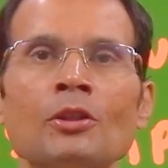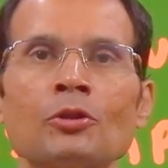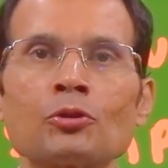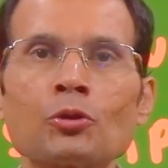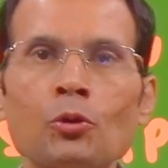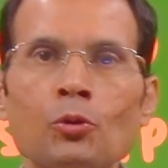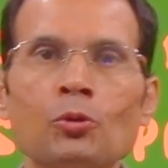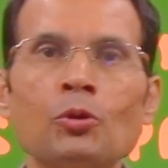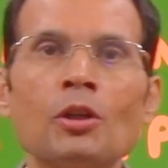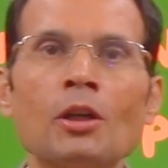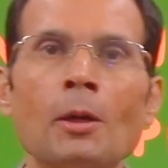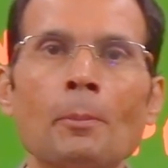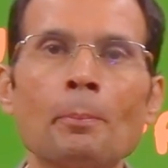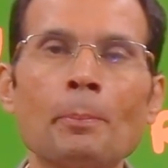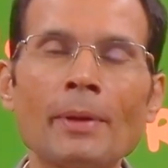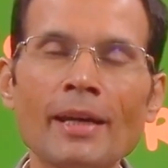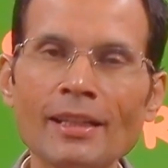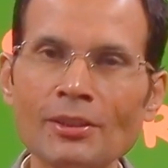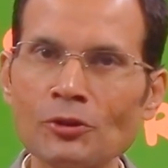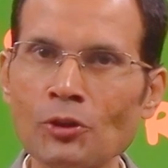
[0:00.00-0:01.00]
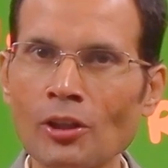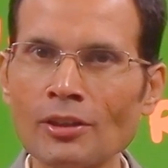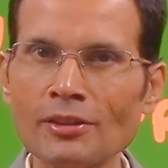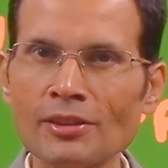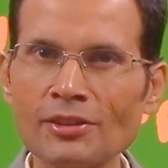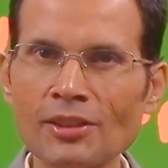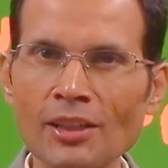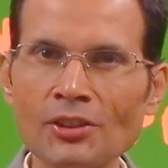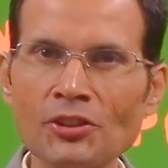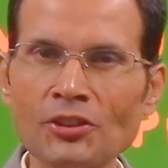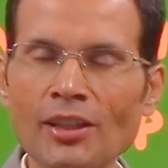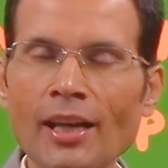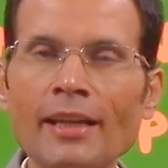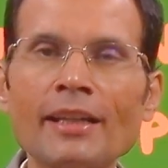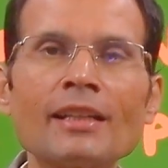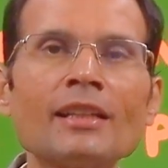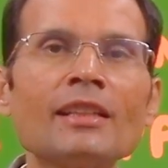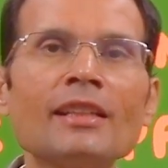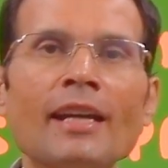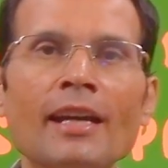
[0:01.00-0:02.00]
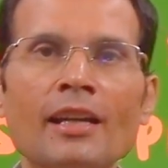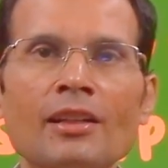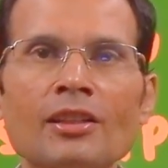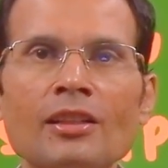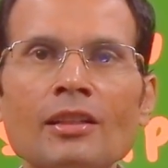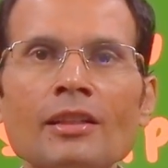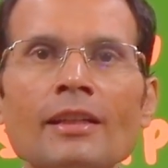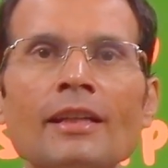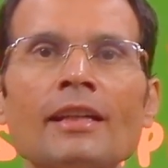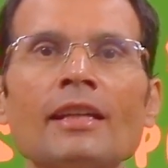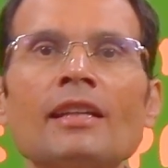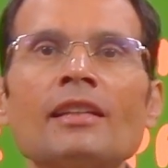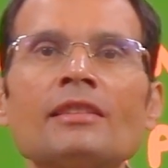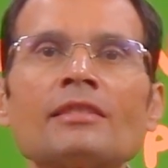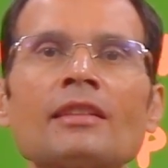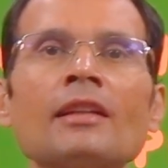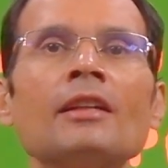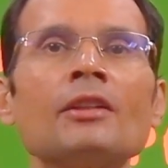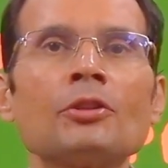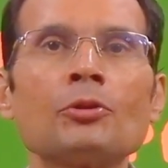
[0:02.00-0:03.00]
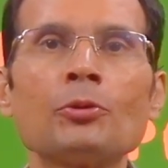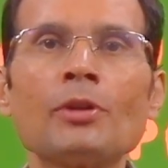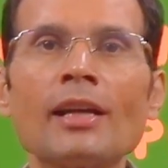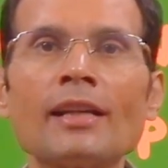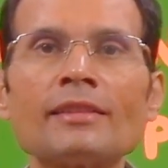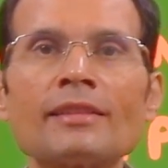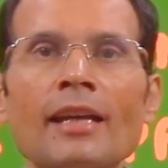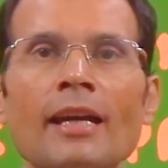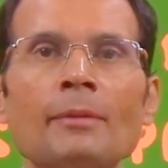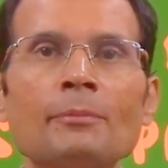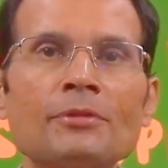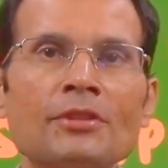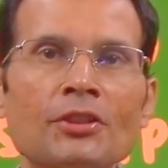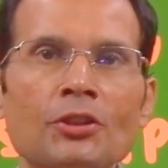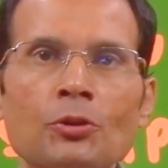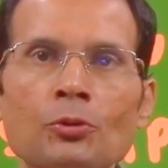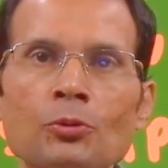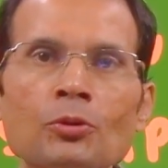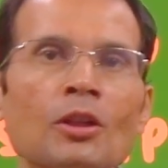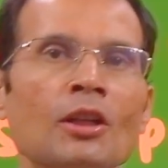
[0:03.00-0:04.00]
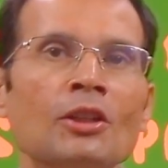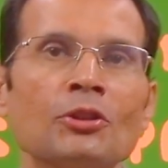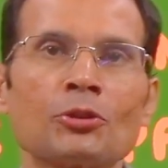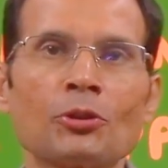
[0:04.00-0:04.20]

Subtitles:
So based on such likely error is today's MCQ.